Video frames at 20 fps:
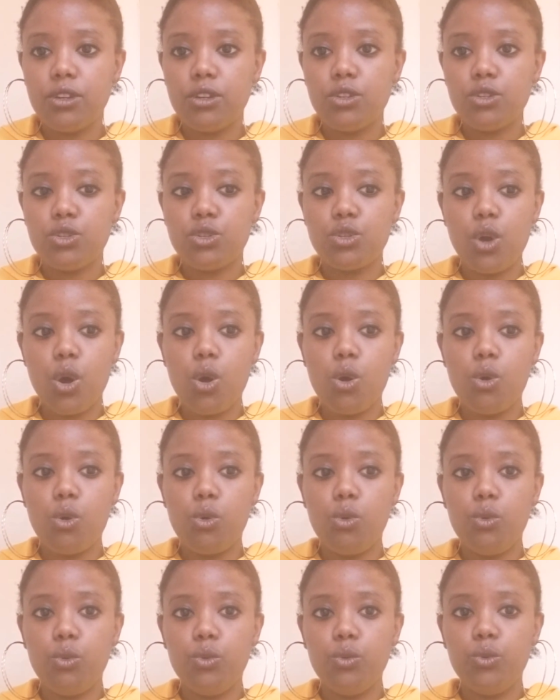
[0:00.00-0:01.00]

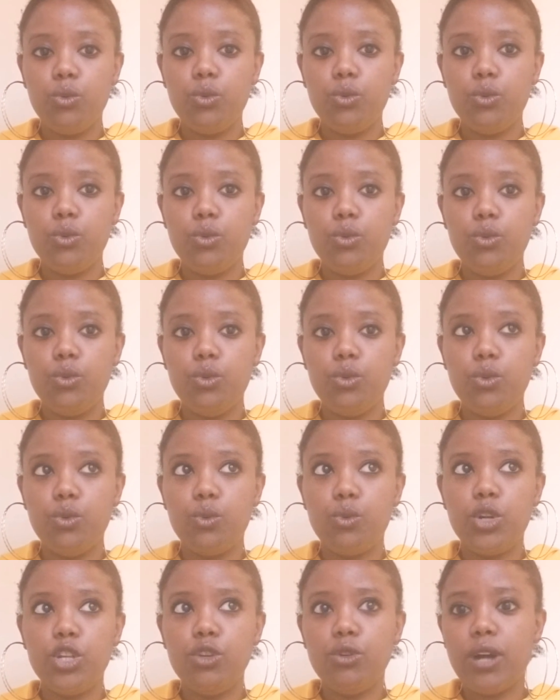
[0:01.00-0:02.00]
So
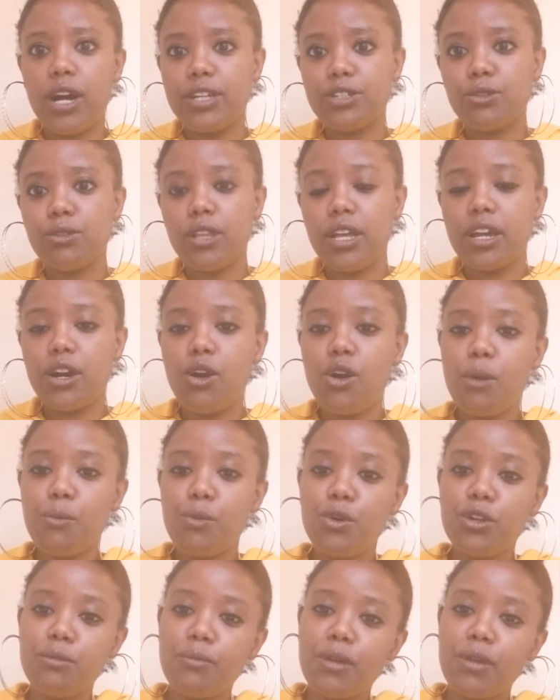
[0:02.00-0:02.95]
when you guys are like, oh, I'm going to